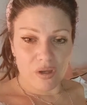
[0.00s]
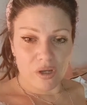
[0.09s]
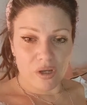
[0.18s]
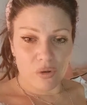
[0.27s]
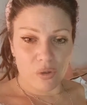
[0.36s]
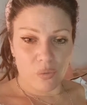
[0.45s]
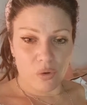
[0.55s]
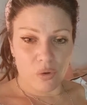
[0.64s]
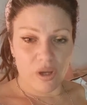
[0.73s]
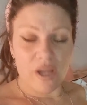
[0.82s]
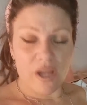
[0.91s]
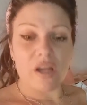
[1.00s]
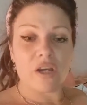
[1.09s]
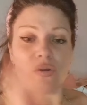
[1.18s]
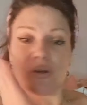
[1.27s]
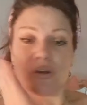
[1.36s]
Coconut water.
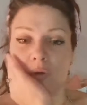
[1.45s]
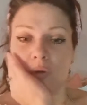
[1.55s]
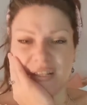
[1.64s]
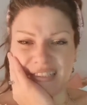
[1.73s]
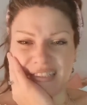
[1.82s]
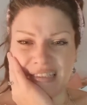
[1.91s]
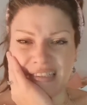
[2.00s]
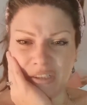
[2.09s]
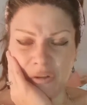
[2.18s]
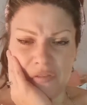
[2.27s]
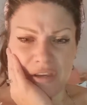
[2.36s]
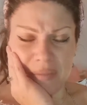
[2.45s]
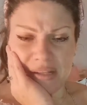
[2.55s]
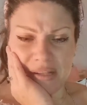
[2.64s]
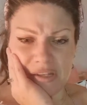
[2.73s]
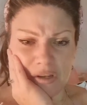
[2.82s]
I don't think I'm
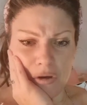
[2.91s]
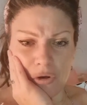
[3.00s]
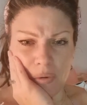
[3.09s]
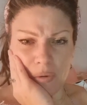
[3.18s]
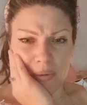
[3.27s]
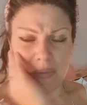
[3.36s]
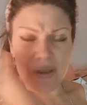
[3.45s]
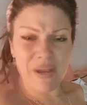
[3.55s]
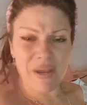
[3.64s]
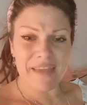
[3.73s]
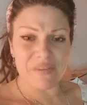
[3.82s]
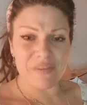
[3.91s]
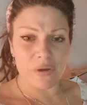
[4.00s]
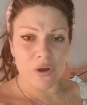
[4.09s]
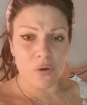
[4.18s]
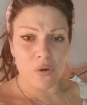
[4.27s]
into coconut water. I'm a bit iffy with
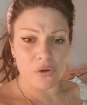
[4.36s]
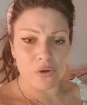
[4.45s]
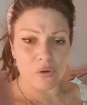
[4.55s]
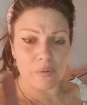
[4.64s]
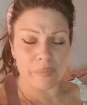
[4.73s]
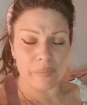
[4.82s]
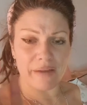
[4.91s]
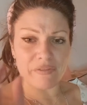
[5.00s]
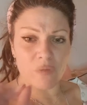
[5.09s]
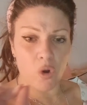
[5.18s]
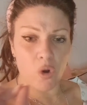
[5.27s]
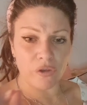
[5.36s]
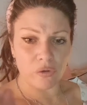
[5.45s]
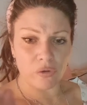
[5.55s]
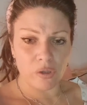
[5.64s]
coconut, apart from oil.